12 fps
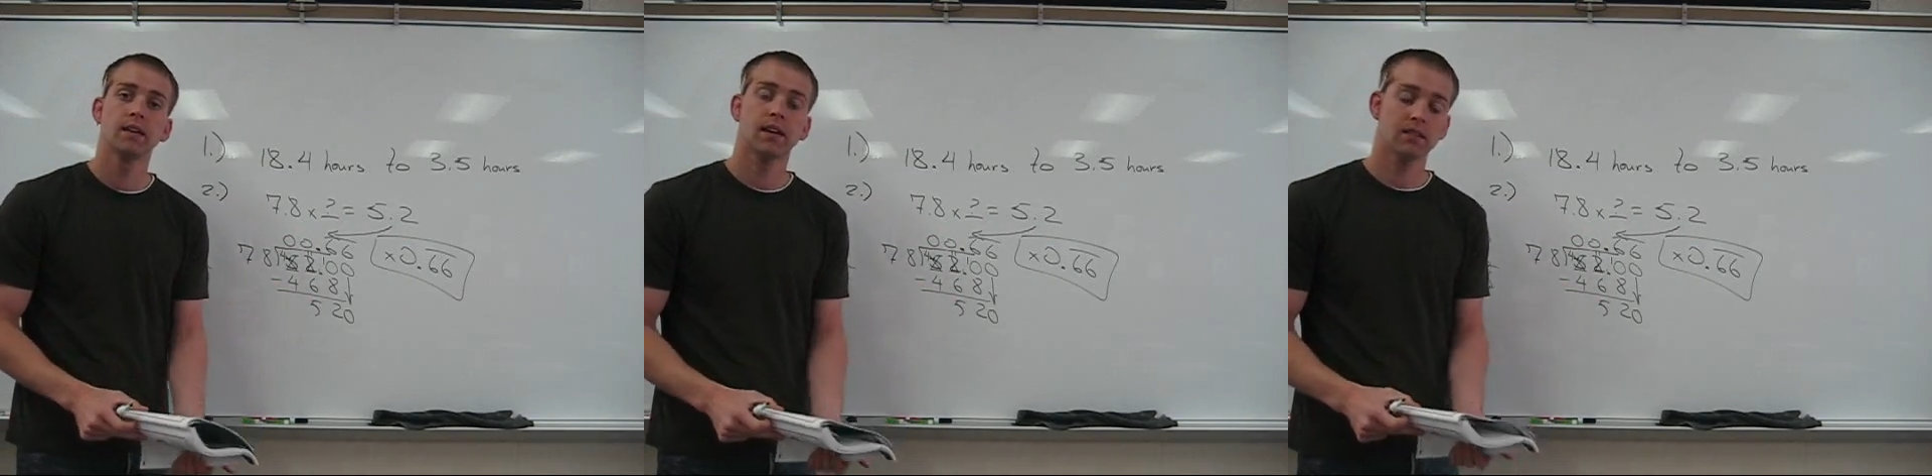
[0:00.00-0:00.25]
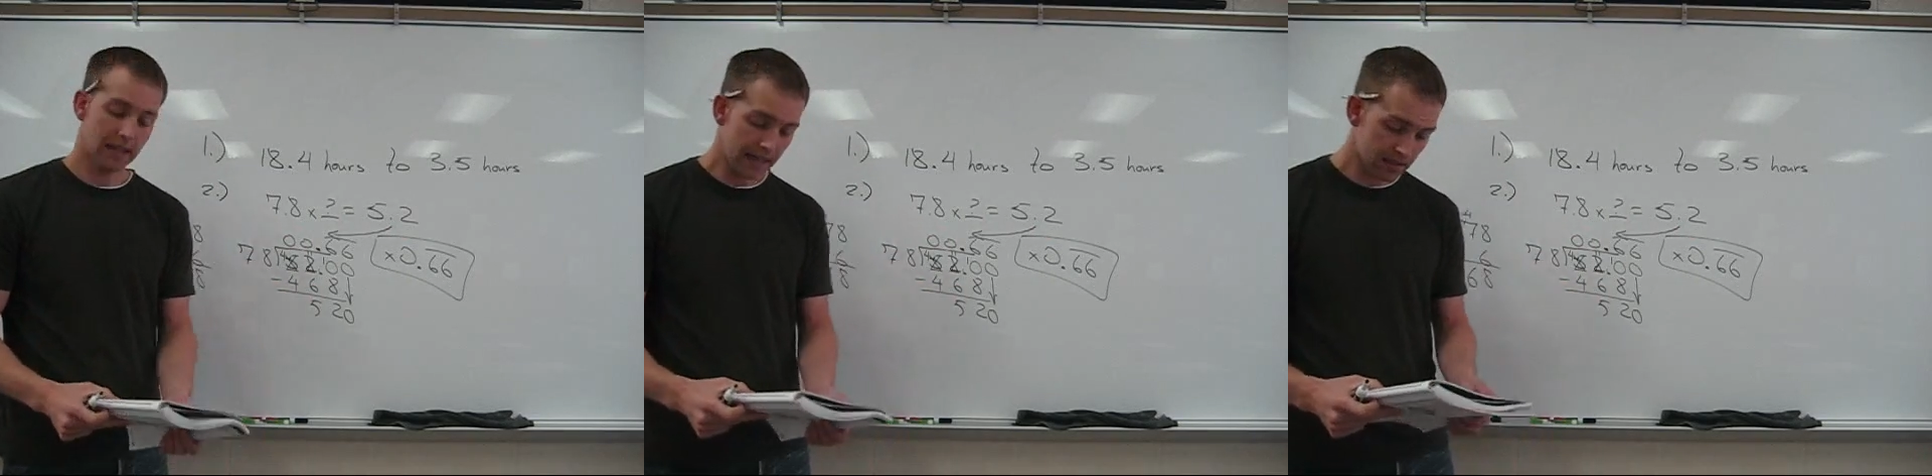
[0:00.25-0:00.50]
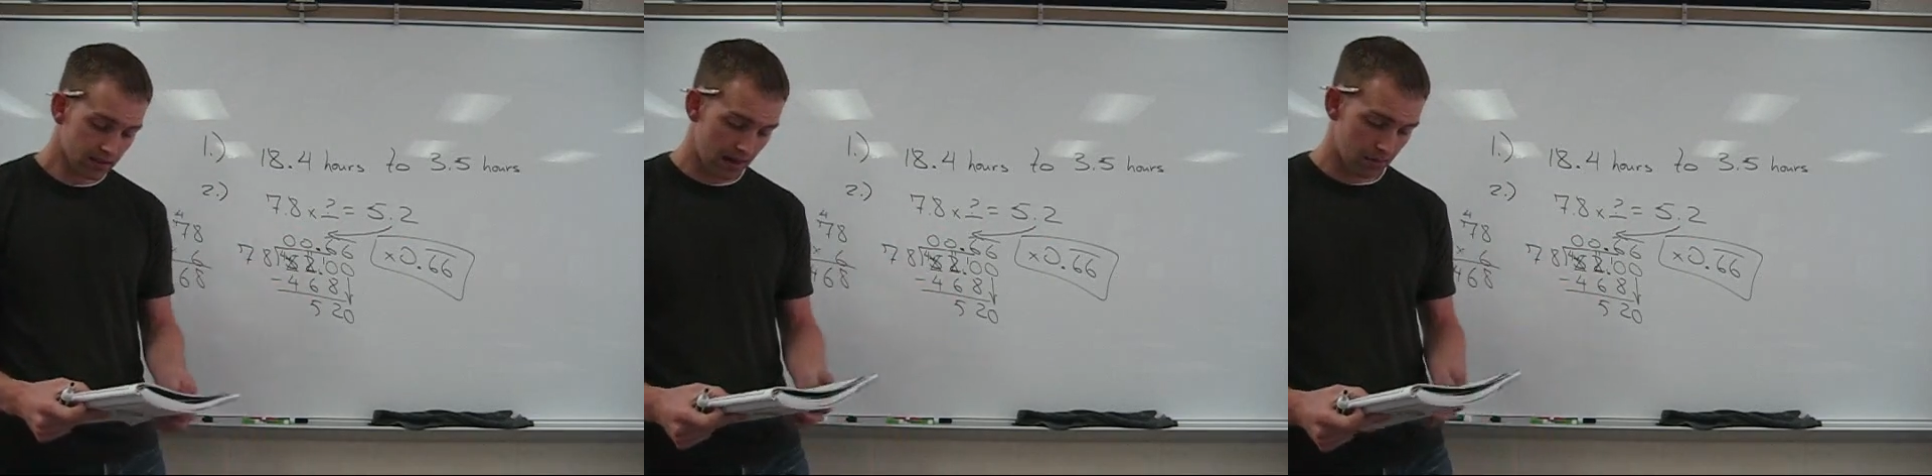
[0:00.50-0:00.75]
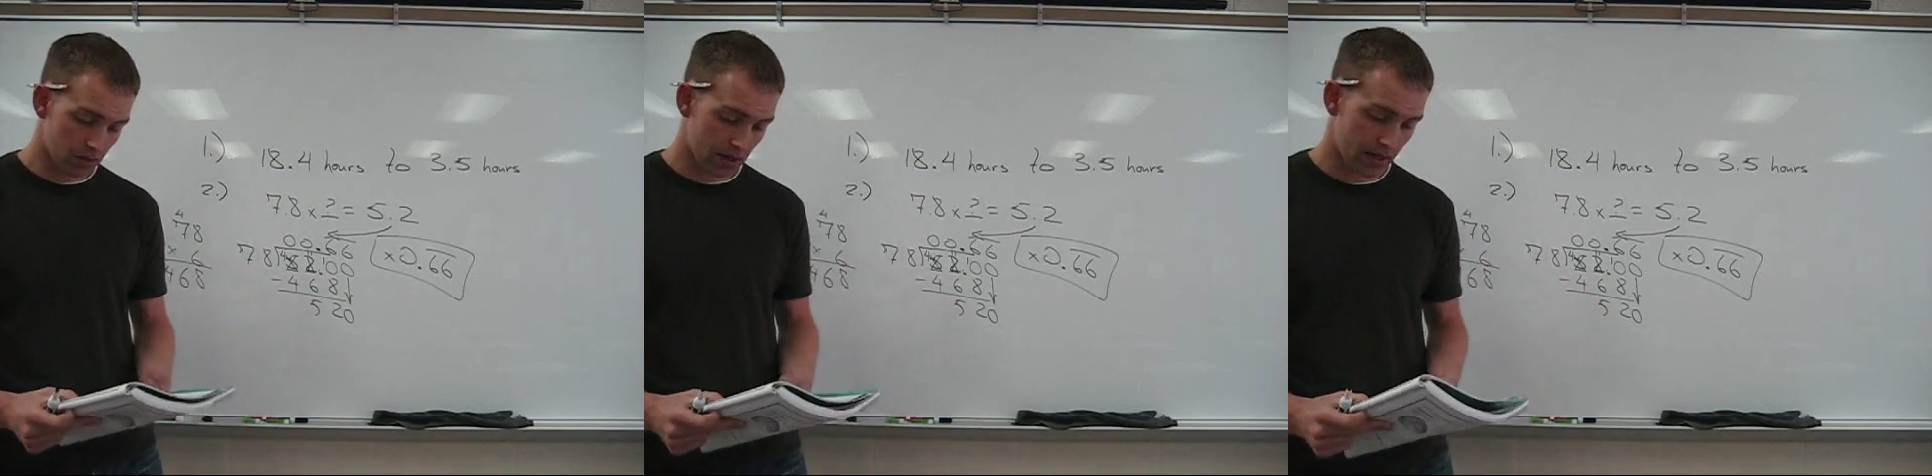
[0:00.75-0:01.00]
Now,
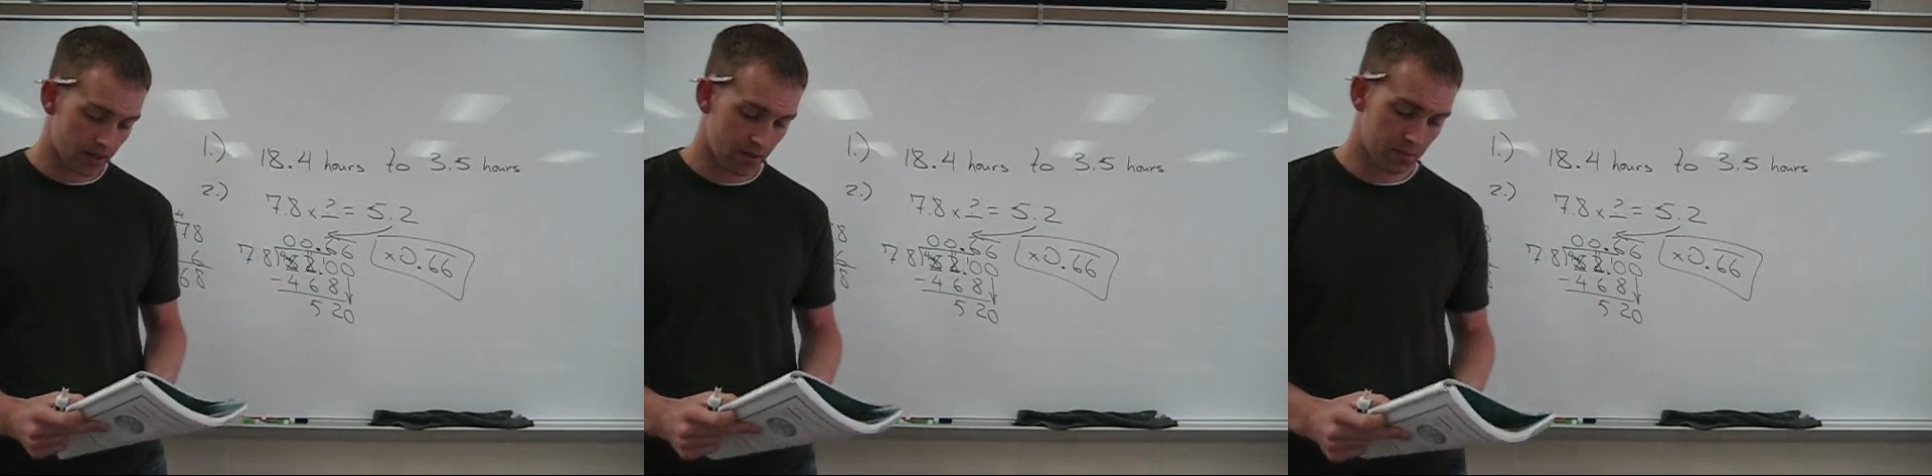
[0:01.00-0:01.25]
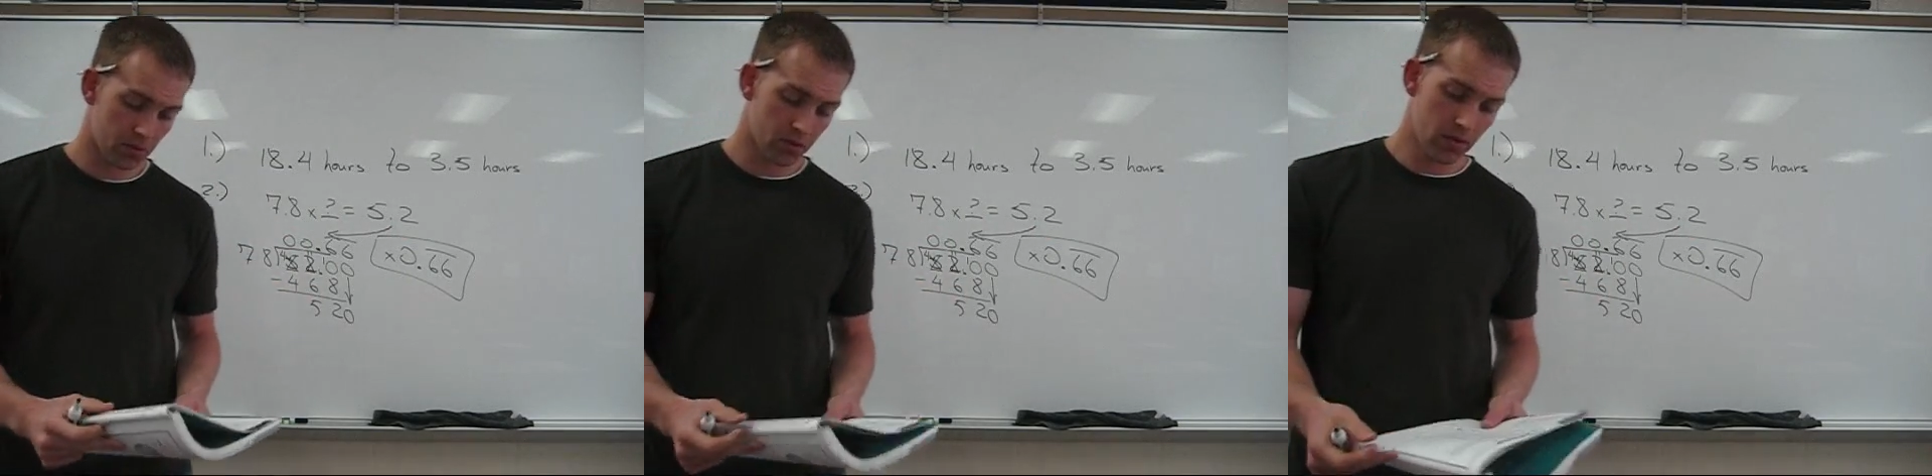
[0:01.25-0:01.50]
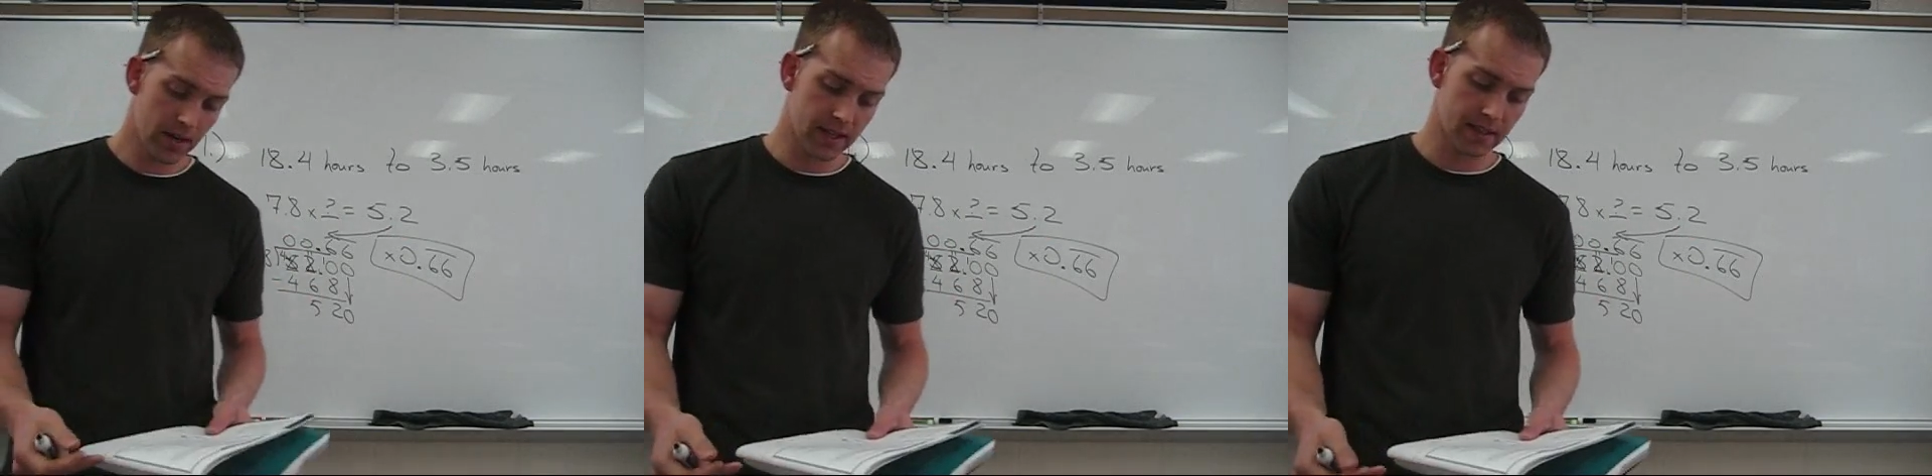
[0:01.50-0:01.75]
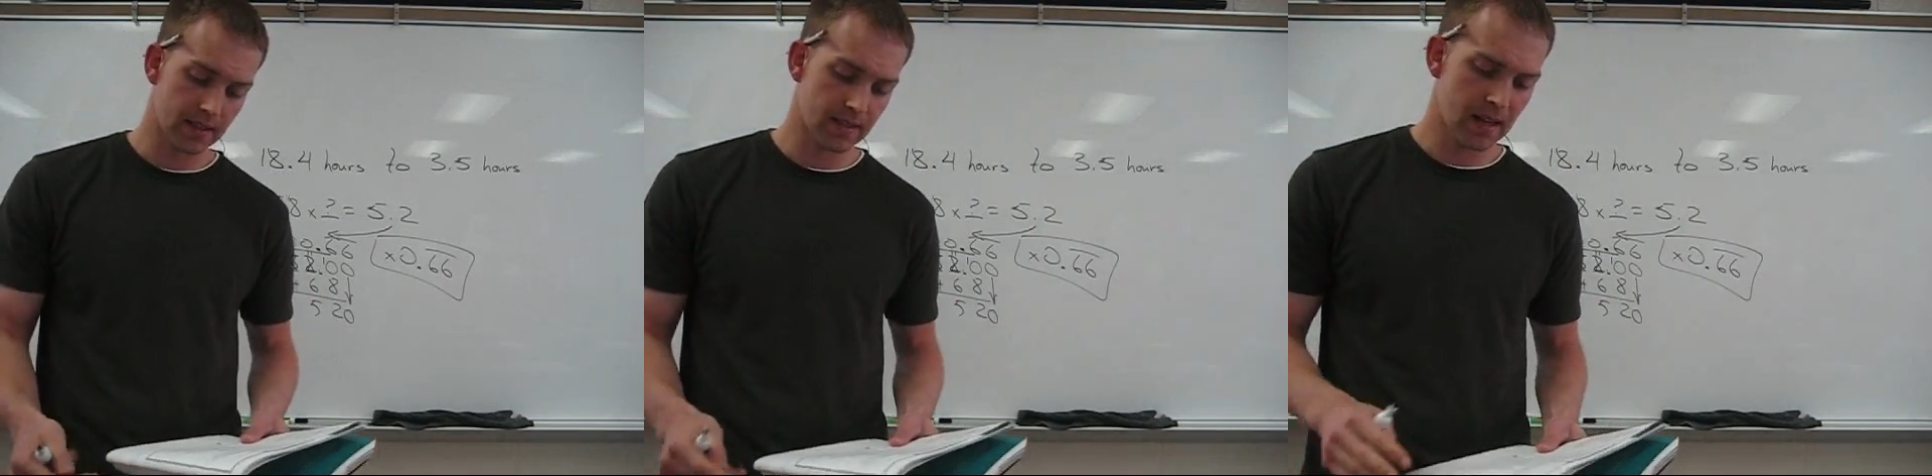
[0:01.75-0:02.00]
lastly, I'm looking at number 3,
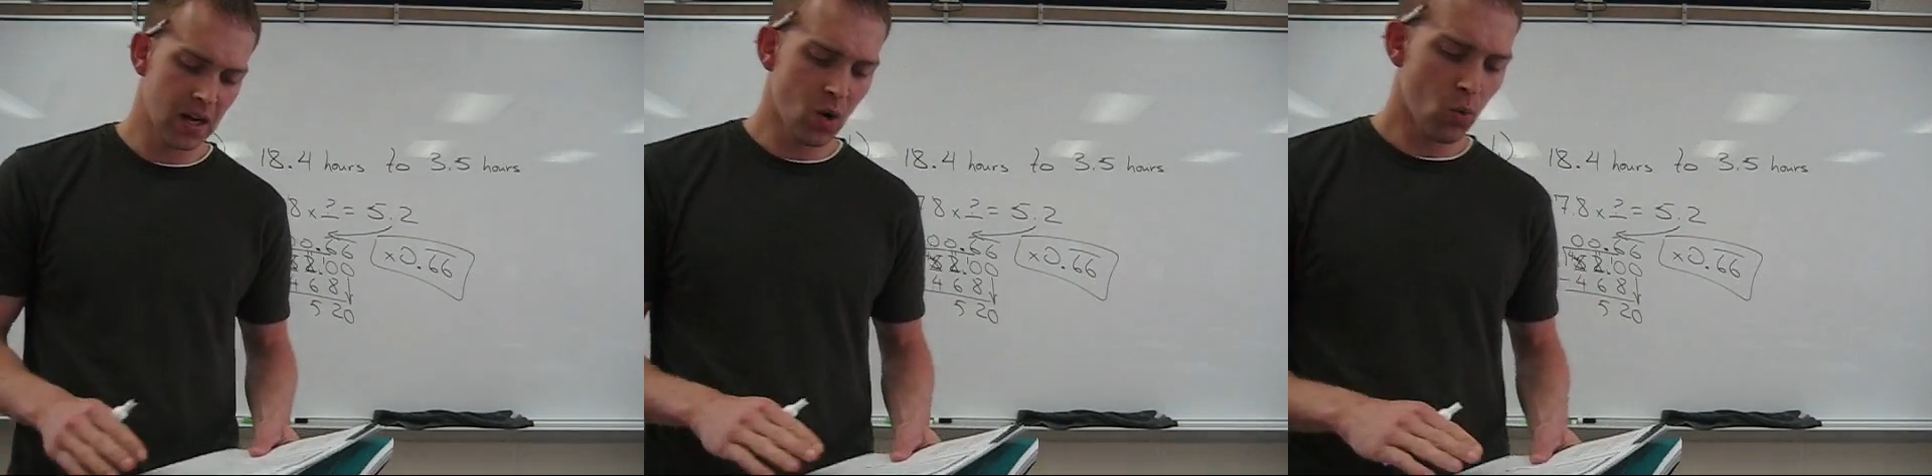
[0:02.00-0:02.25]
and it says,